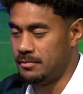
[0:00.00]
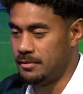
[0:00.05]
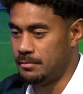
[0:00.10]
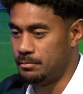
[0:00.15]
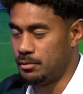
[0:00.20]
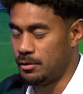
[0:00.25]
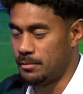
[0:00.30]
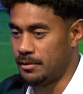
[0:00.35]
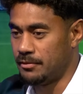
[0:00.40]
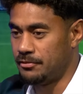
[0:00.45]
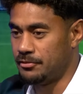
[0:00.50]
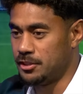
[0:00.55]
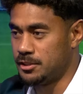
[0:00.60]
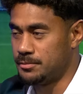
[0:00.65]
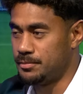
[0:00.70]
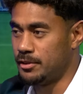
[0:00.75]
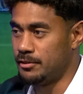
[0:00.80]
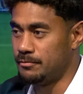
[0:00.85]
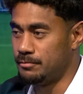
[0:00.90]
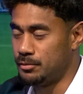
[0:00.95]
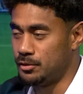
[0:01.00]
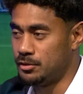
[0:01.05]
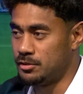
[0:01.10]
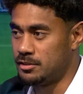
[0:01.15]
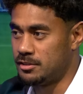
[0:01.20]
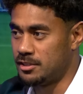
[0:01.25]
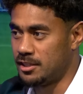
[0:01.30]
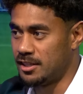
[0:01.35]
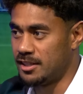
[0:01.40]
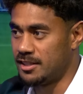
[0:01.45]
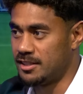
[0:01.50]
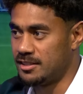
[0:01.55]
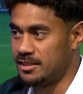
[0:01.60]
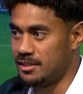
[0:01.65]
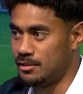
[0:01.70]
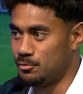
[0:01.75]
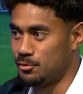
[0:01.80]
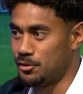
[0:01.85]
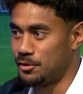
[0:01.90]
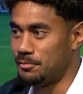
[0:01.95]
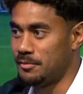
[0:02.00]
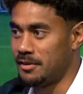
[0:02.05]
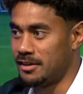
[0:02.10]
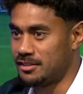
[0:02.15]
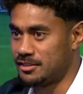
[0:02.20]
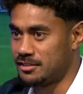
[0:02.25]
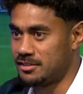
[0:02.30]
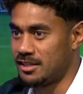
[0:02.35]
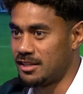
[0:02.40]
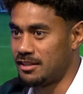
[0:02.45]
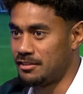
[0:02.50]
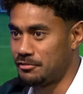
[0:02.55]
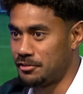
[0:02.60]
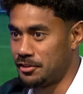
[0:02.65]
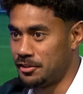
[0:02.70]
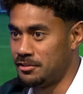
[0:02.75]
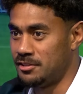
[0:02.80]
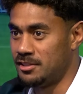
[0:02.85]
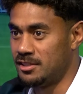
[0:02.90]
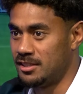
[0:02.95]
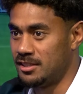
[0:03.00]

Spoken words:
bought my first pair of boots selling watermelons on the side of the road.